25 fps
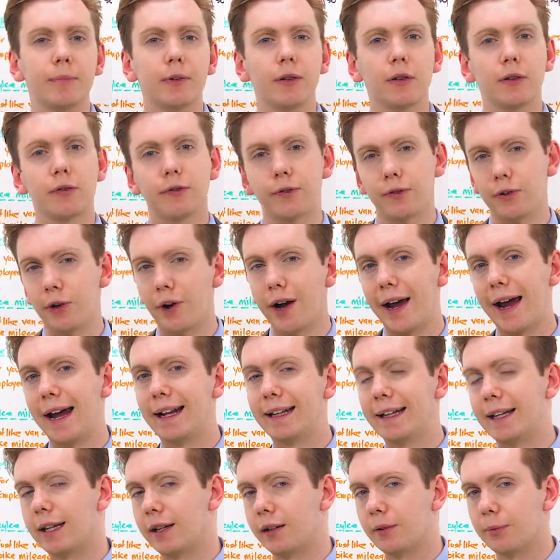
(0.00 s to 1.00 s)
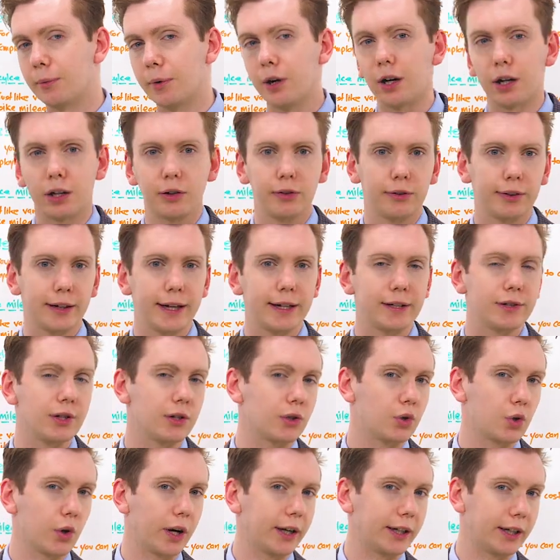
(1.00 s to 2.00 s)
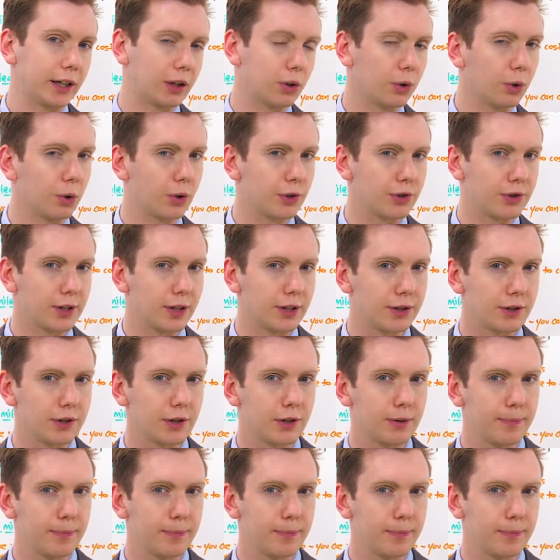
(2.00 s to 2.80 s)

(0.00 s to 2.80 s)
for any work-related training courses.